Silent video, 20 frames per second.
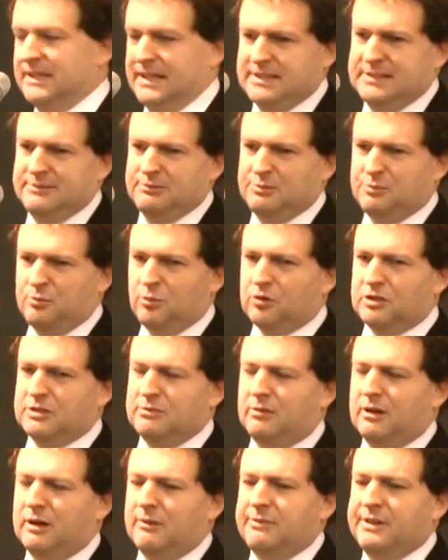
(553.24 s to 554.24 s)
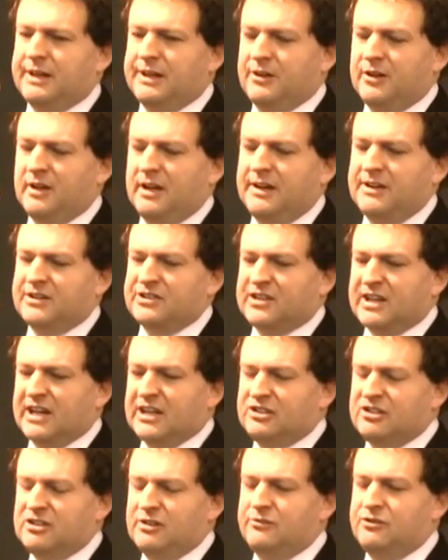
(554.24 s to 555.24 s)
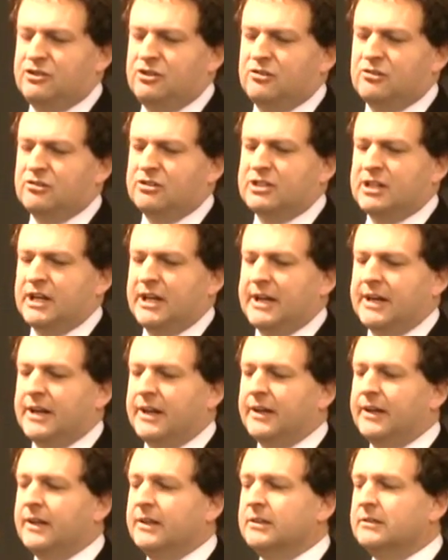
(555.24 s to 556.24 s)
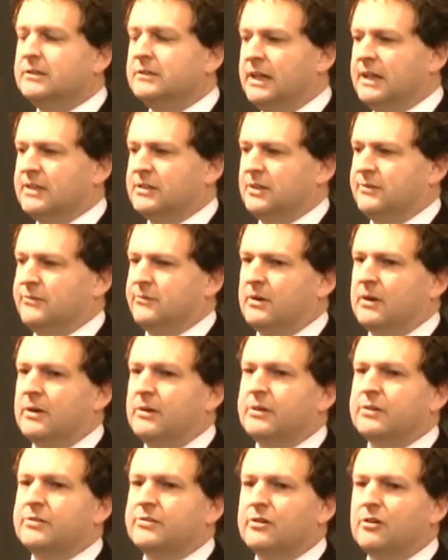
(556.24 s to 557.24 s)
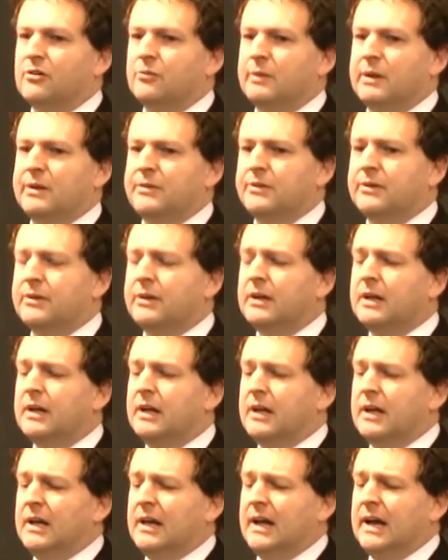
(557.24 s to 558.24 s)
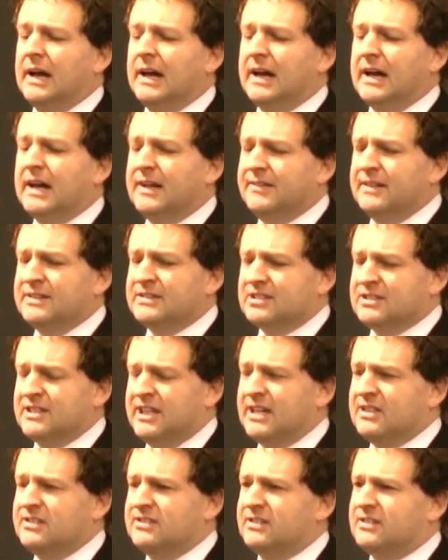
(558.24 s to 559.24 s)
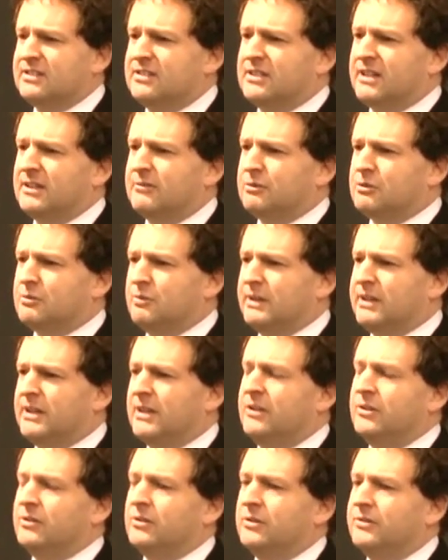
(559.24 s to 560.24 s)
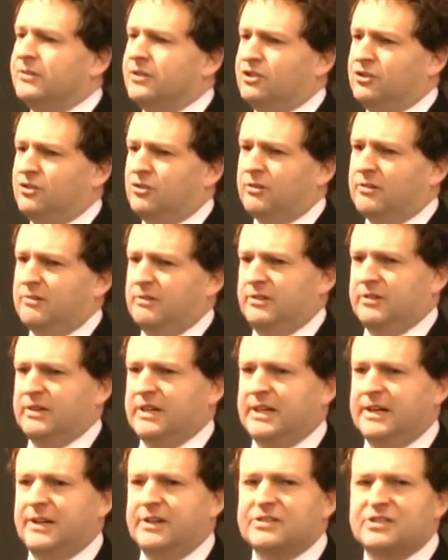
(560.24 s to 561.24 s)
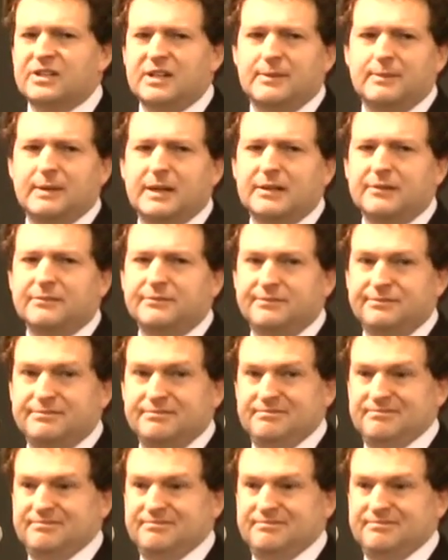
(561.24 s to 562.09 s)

actually was brought to mind with that earlier discussion of sugar shaking as a varroa control method. Uh, it's a test to distinguish whether your, the sugar in your honey has come out of